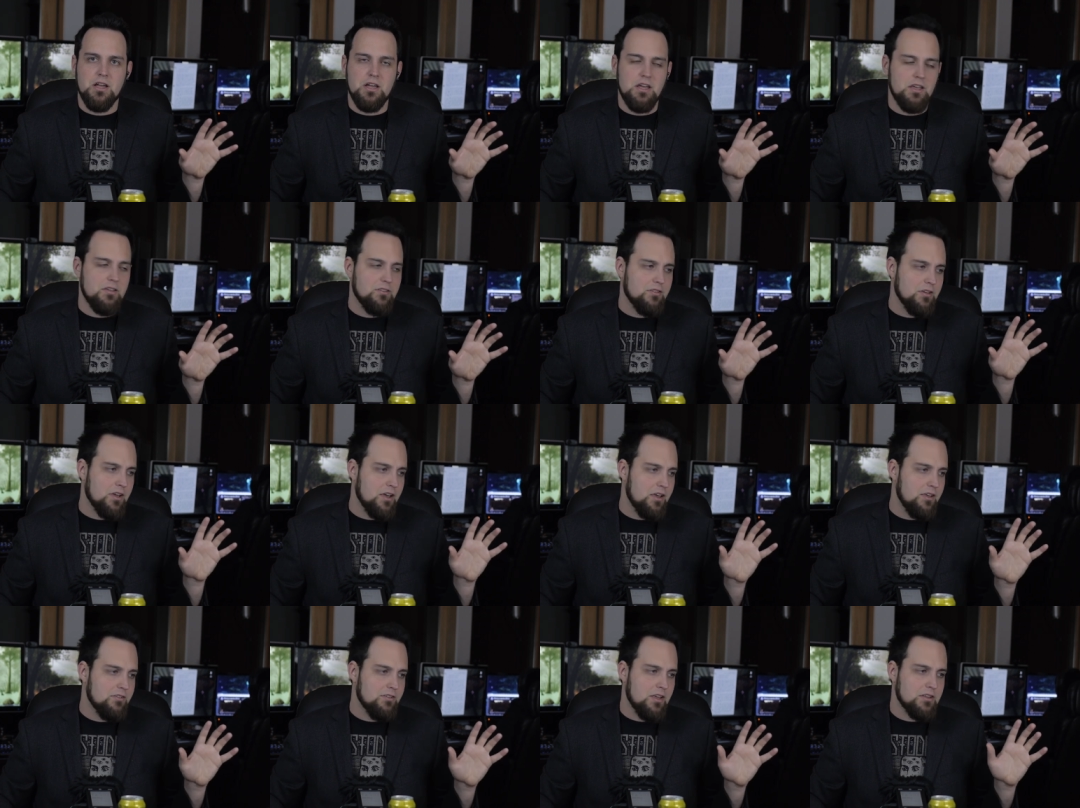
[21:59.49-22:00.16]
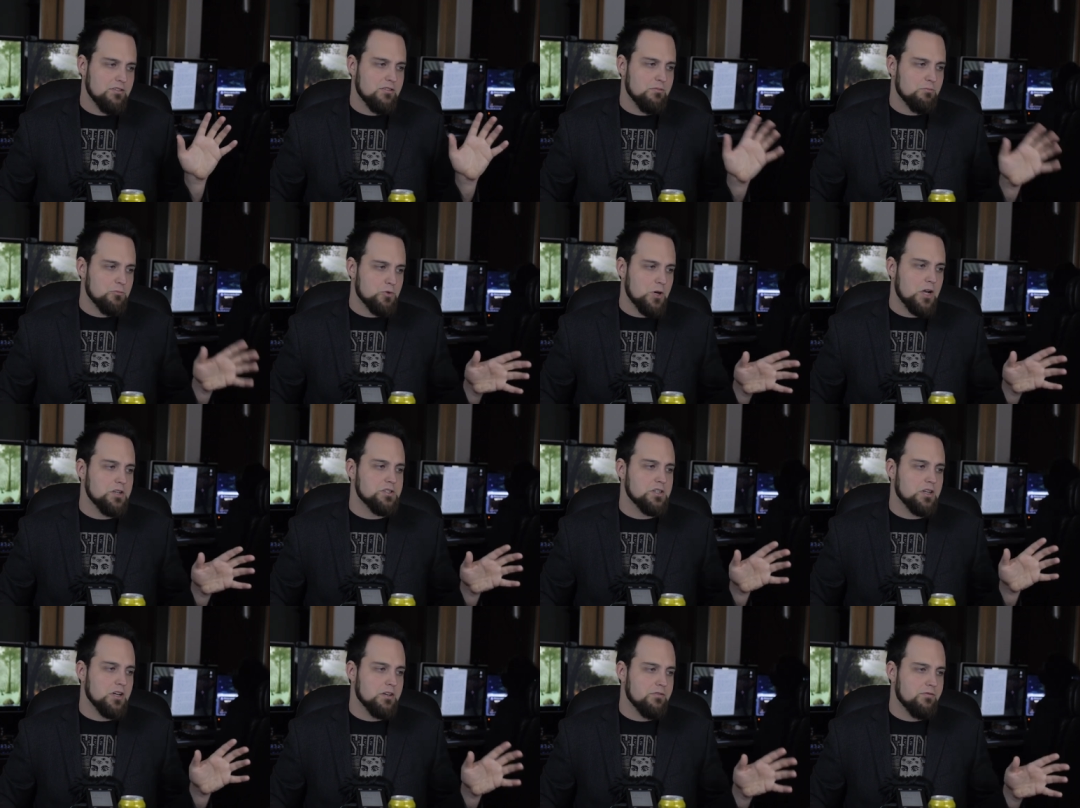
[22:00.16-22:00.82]
He's, he's had some
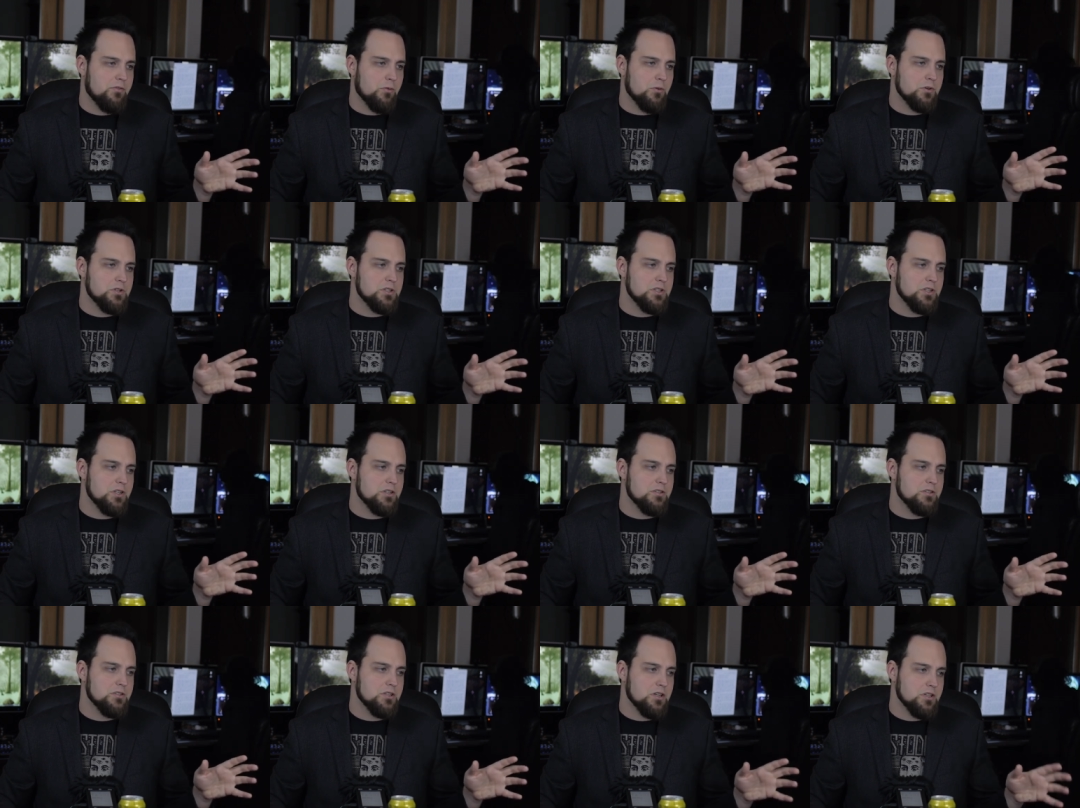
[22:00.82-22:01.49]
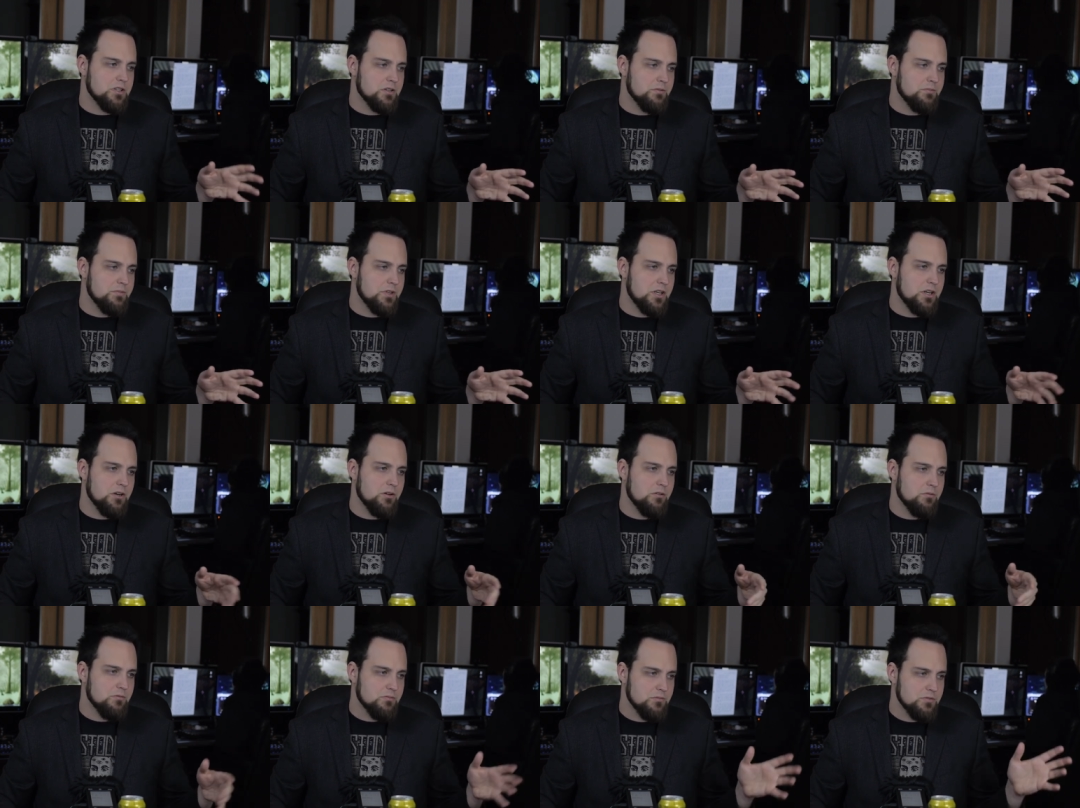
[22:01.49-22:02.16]
tragic, unfortunate, uh,
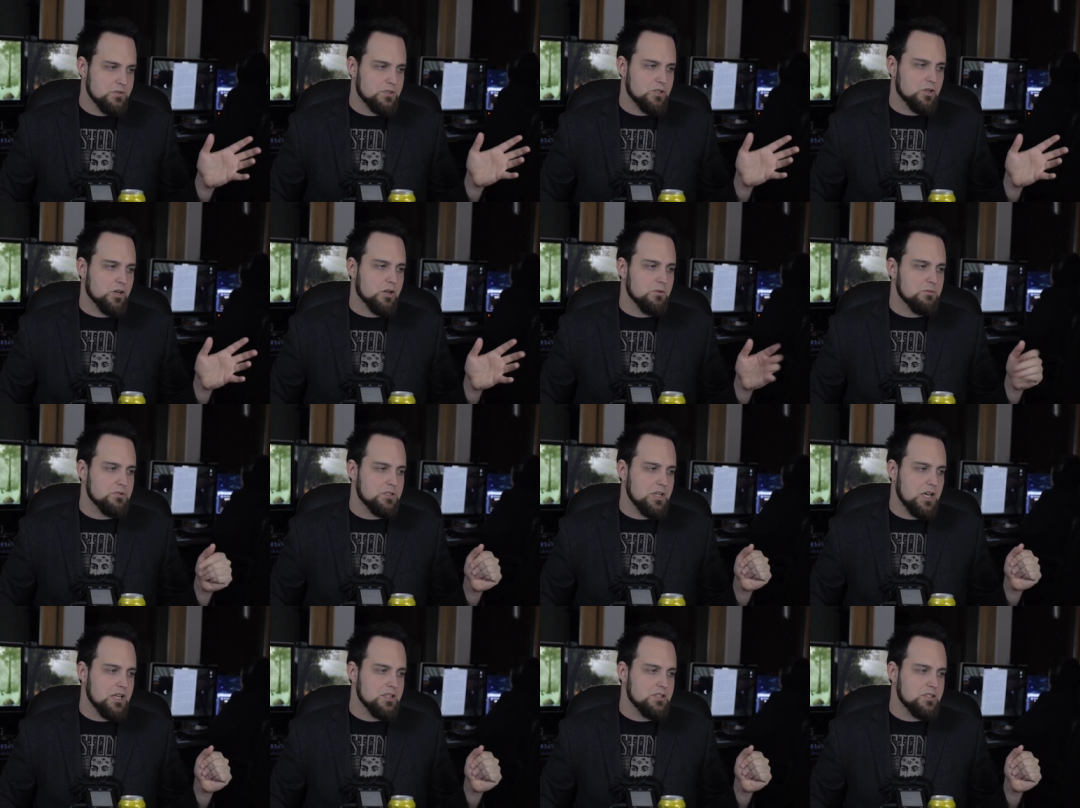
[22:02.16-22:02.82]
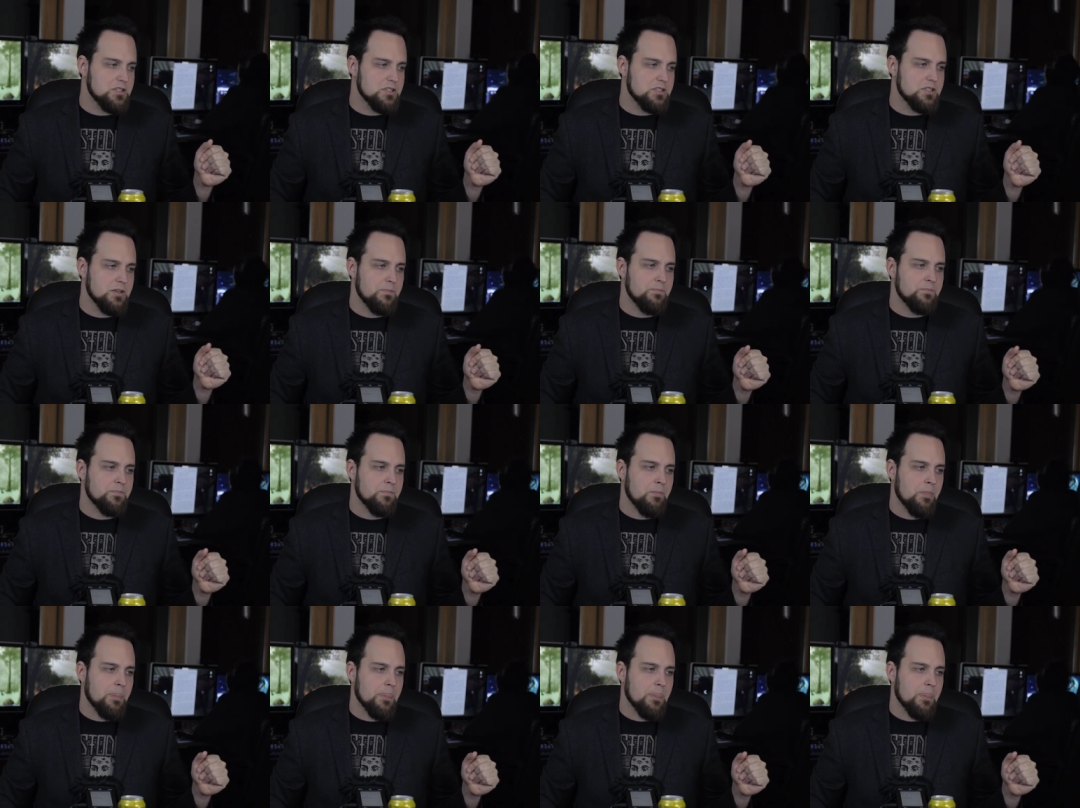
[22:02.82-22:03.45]
you know, circumstances.